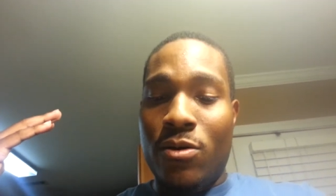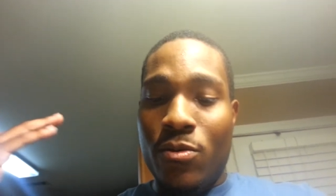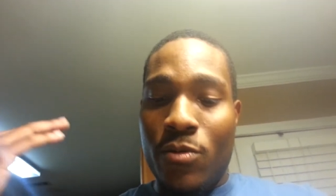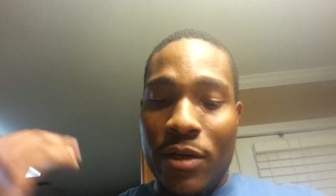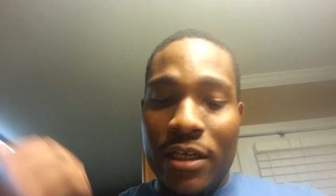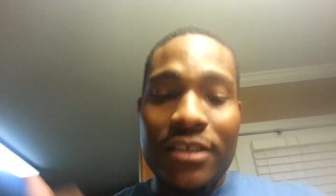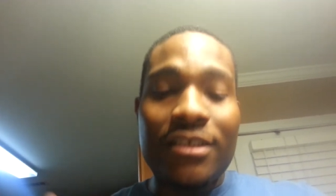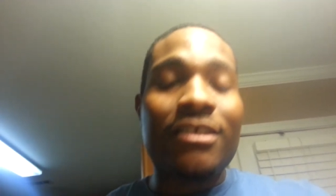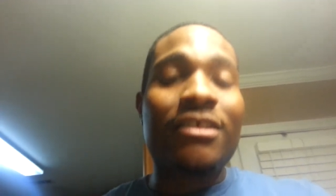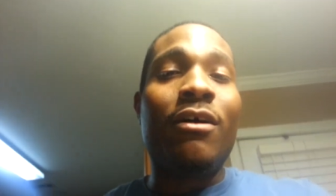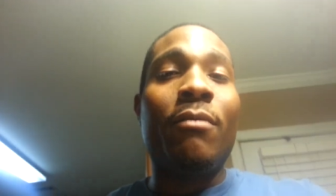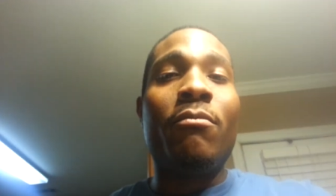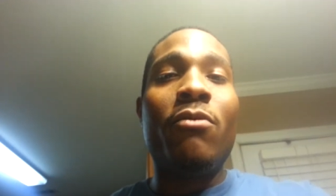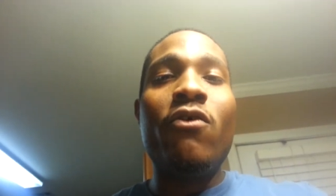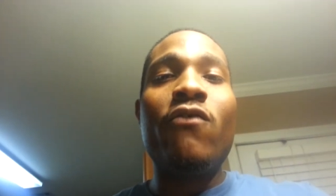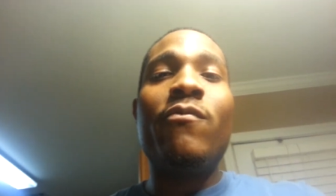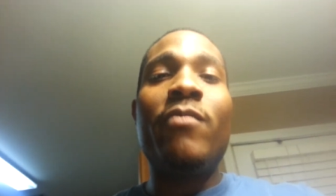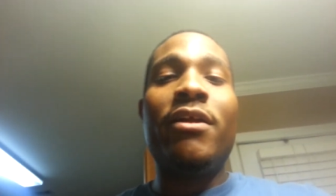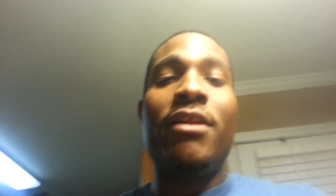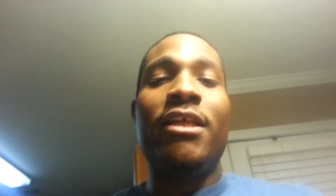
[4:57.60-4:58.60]
this is a
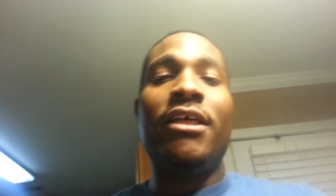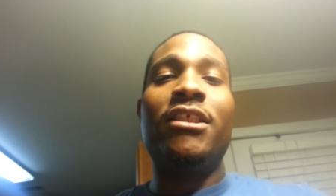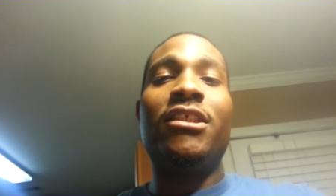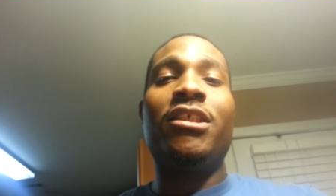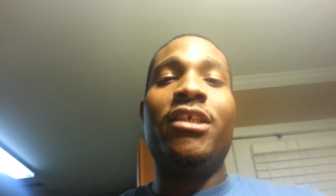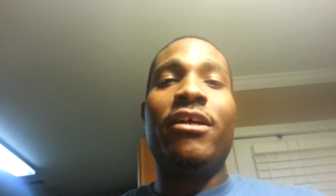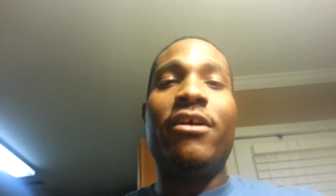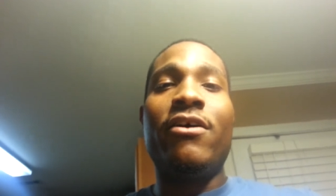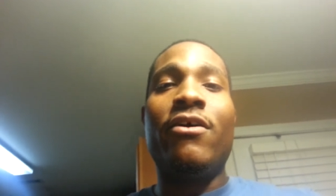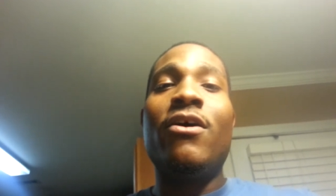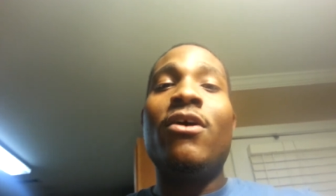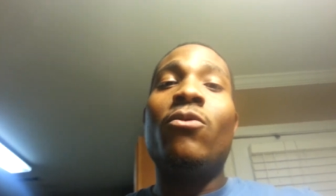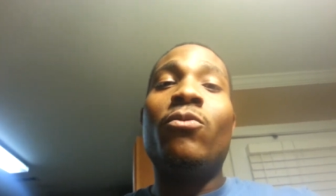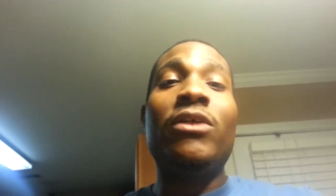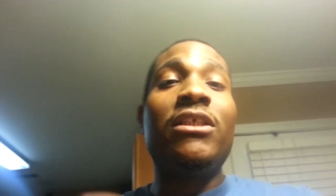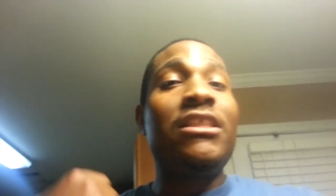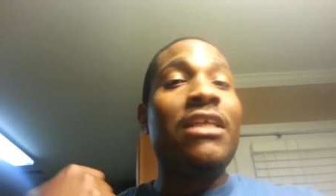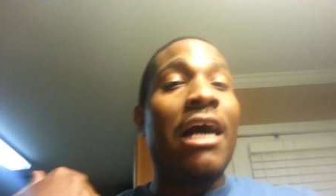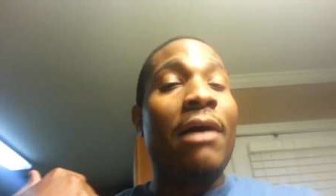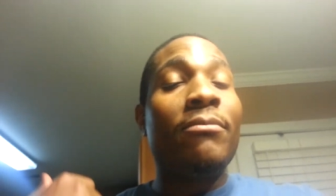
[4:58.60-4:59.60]
movement this year,
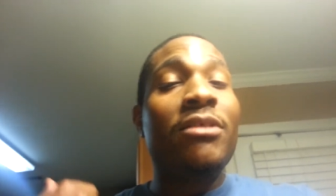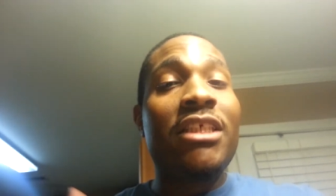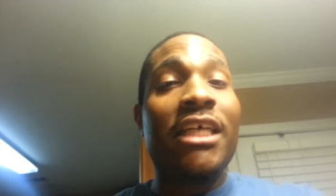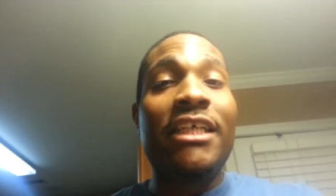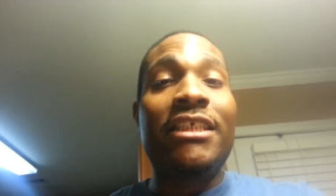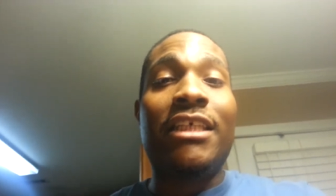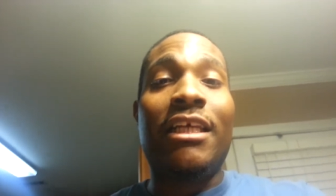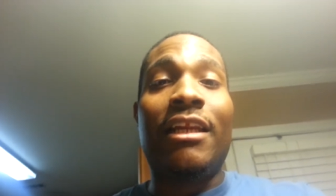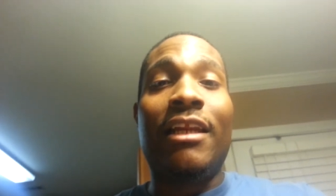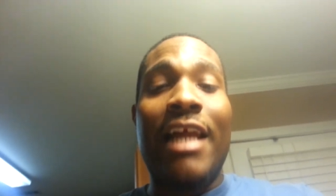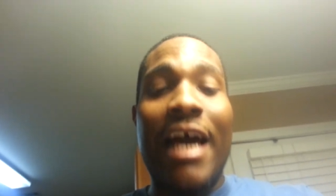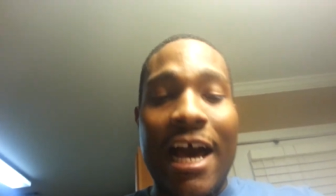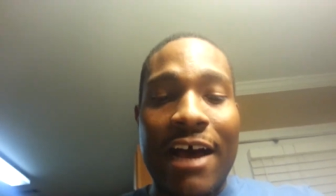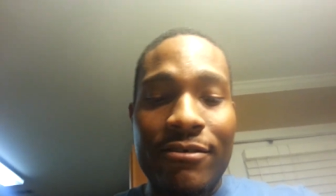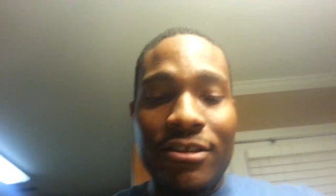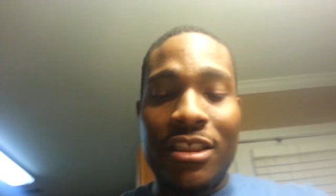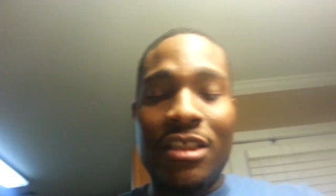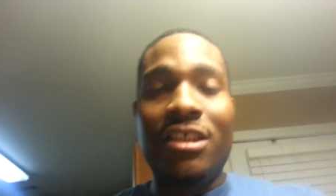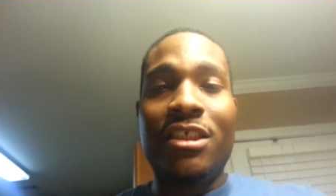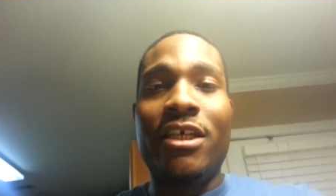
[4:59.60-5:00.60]
which I'm changing
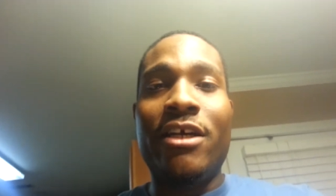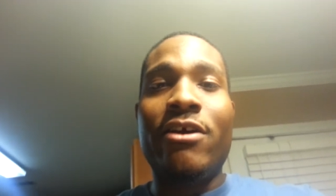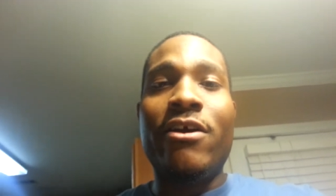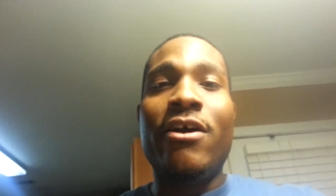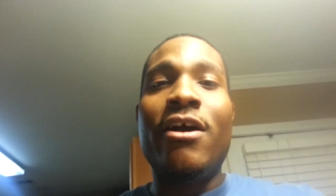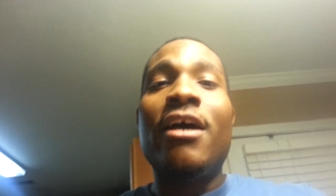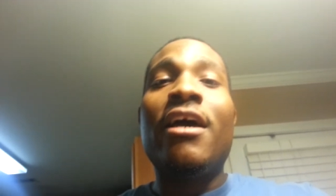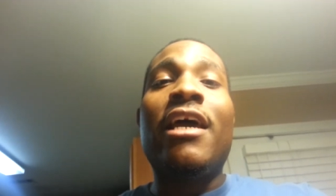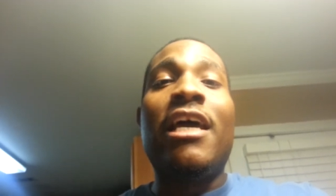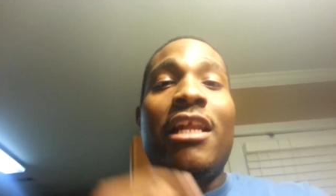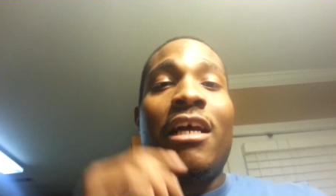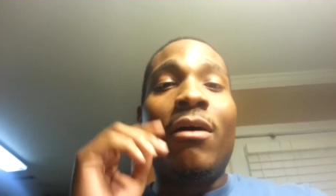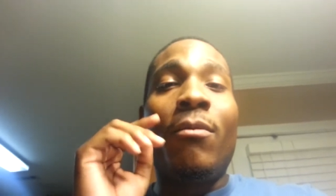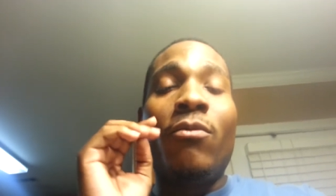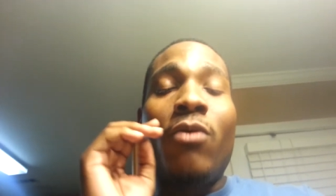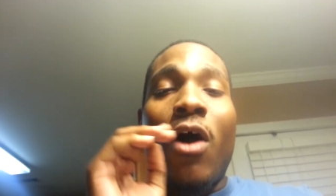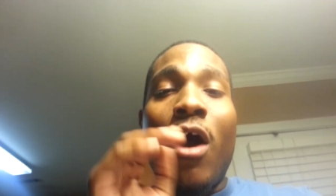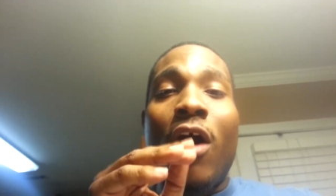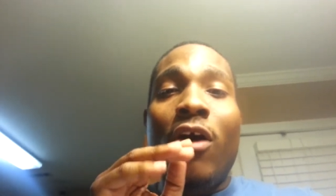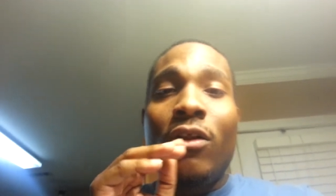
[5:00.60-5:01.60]
lives this year, and I'm
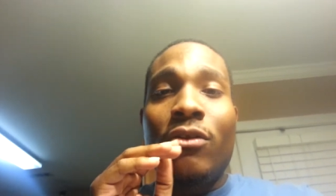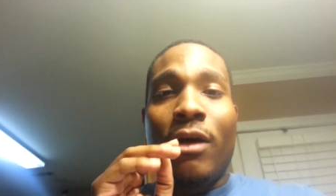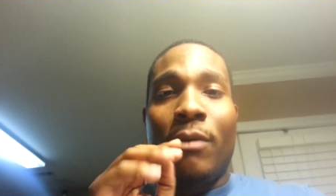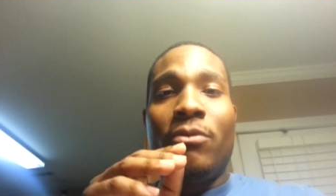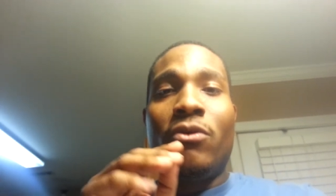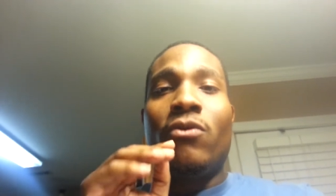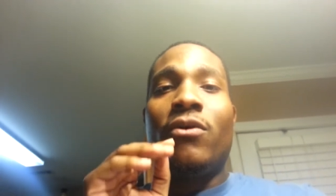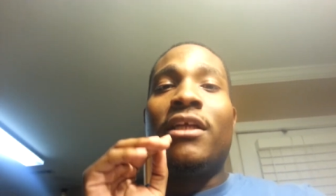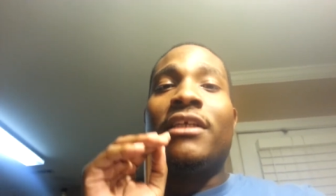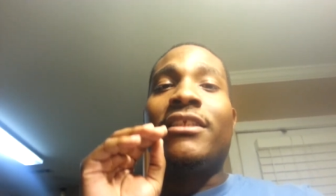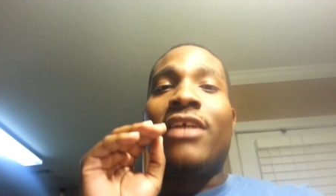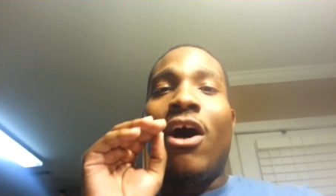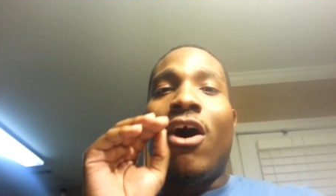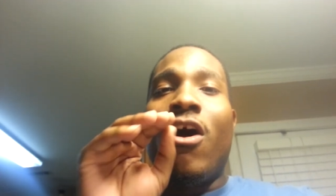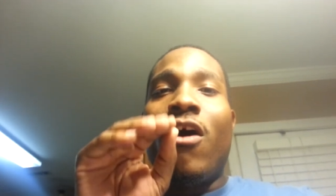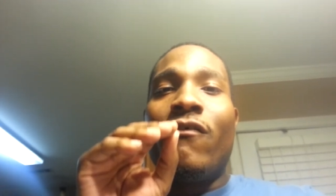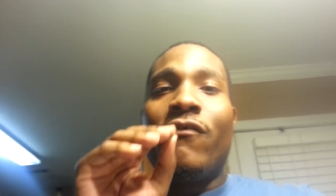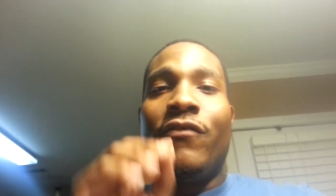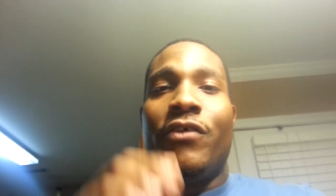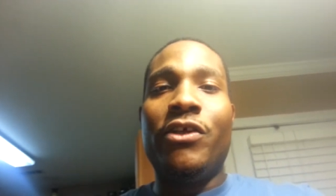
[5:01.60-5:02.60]
all I'm doing this
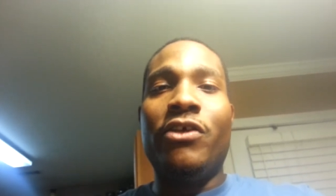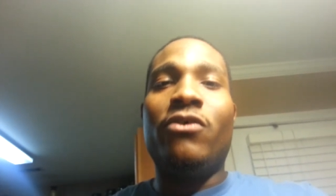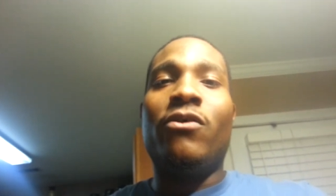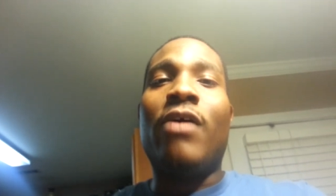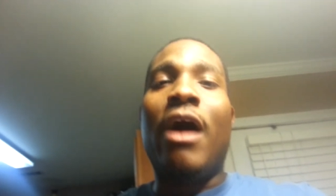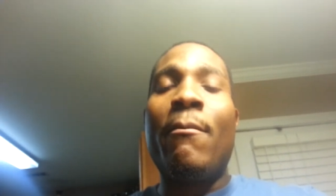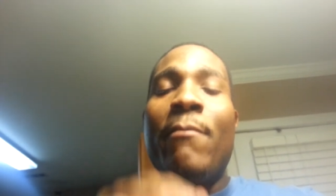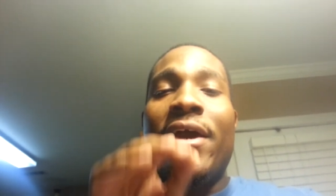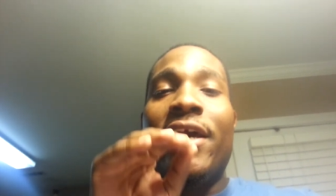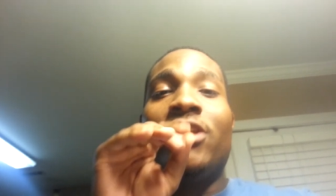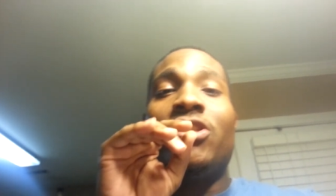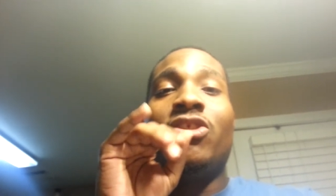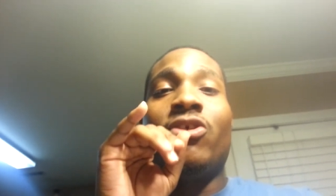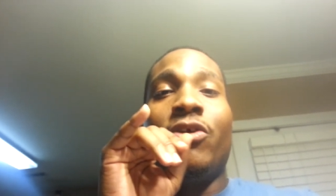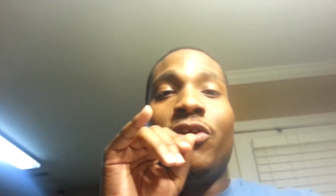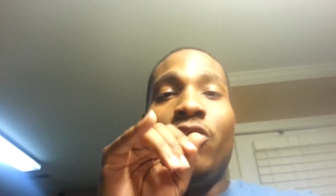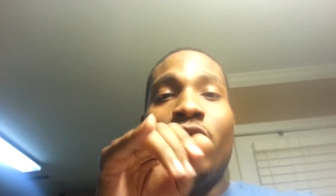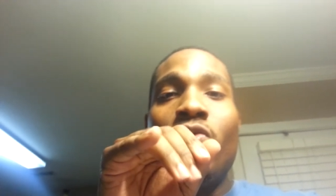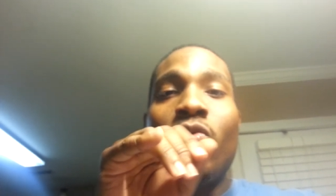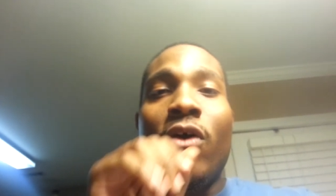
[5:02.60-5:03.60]
all for you. I'm making sure
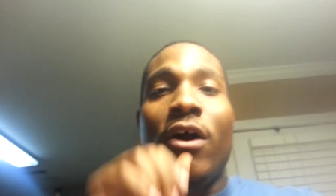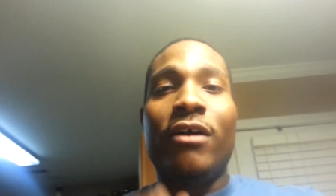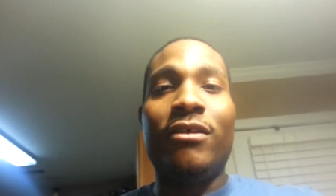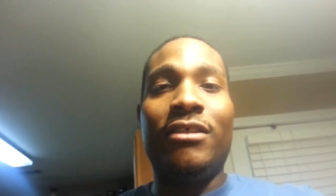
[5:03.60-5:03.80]
you are